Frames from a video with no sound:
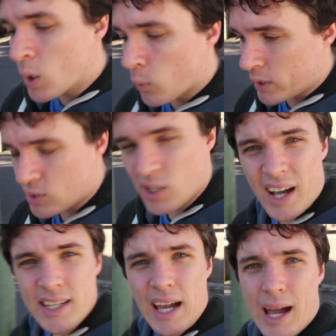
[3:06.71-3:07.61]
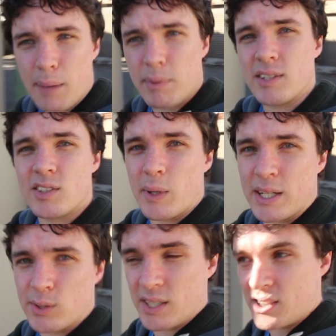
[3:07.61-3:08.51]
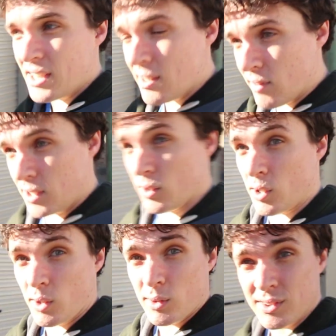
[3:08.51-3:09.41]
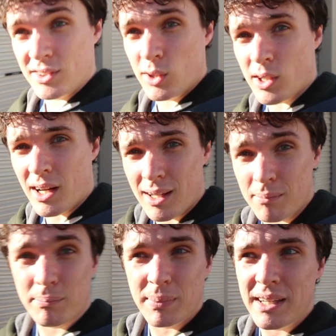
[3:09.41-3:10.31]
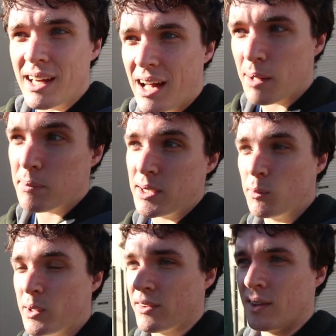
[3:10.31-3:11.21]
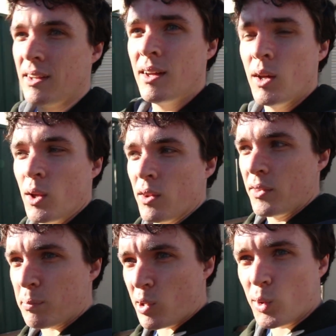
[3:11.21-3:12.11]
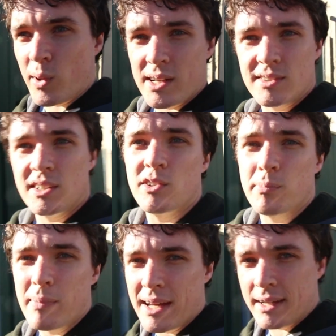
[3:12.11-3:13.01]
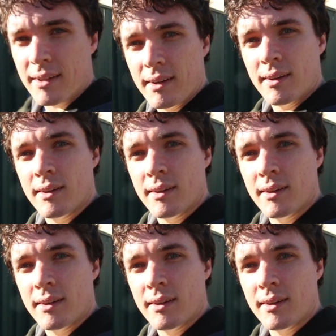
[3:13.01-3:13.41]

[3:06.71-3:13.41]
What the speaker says: When you tie your happiness to actually achieving your goals, you can't be happy with the progress that you've made.